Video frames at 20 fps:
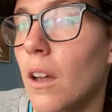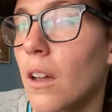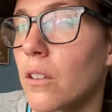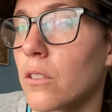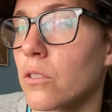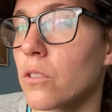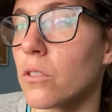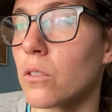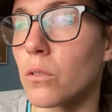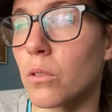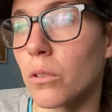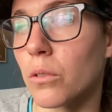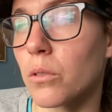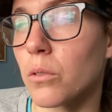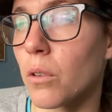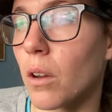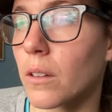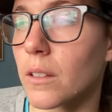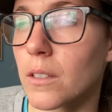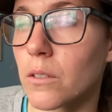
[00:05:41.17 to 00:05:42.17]
just look
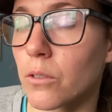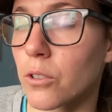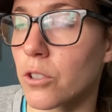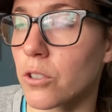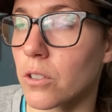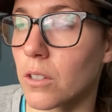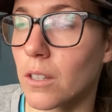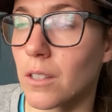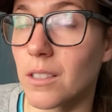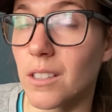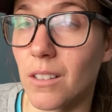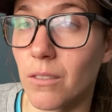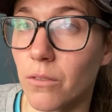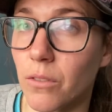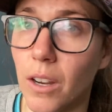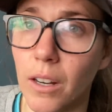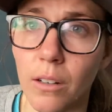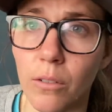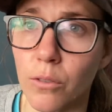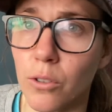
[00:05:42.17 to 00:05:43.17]
through all these versions and
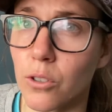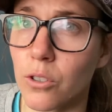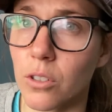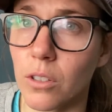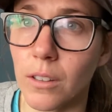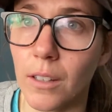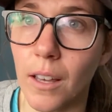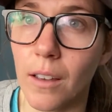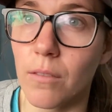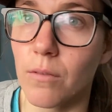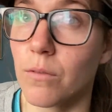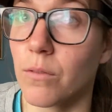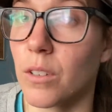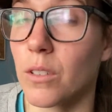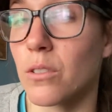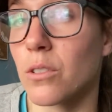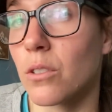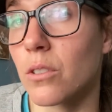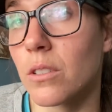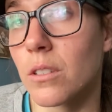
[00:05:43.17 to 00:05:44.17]
find a version that
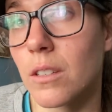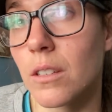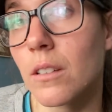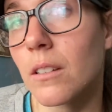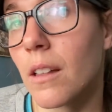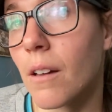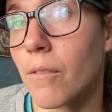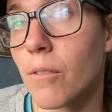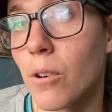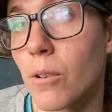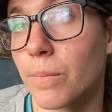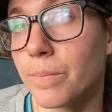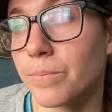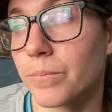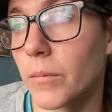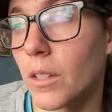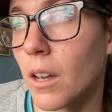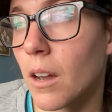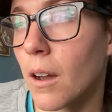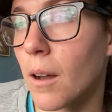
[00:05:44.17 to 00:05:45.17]
fits your skill level.
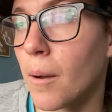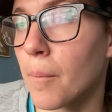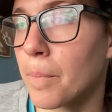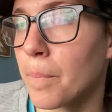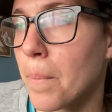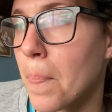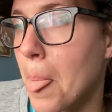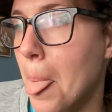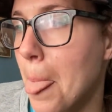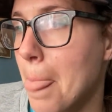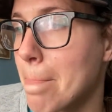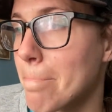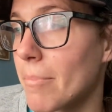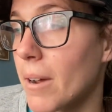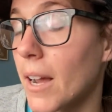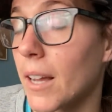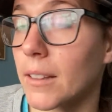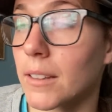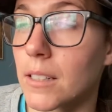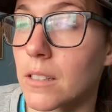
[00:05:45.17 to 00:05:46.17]

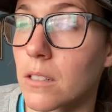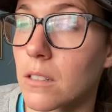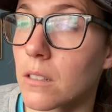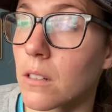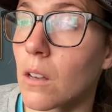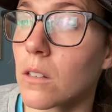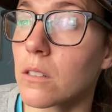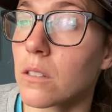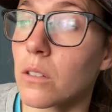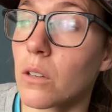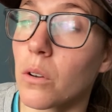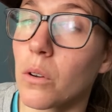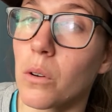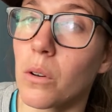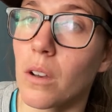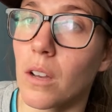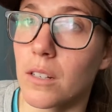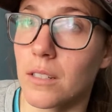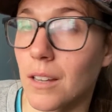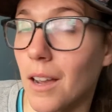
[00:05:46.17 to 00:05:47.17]
And this is
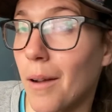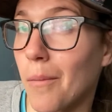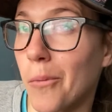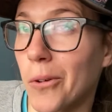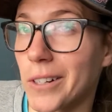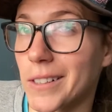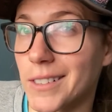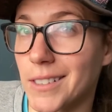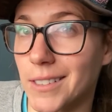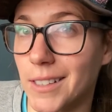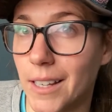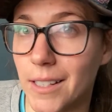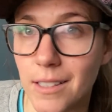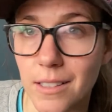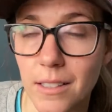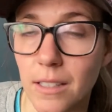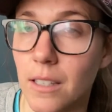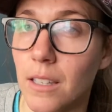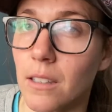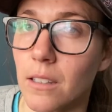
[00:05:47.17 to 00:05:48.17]
also a time when it's nice
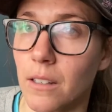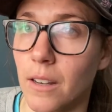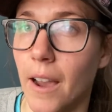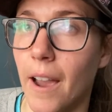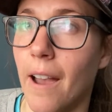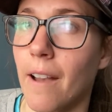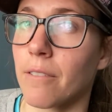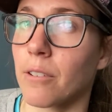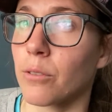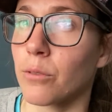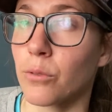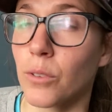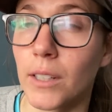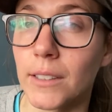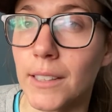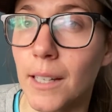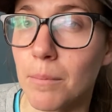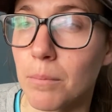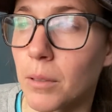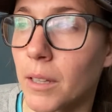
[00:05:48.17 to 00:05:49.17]
to either have a
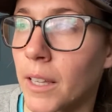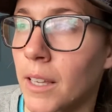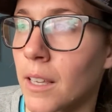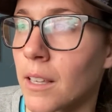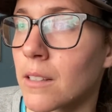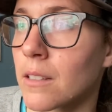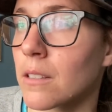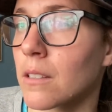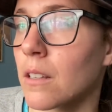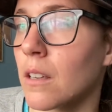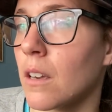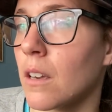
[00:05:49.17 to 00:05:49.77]
friend that plays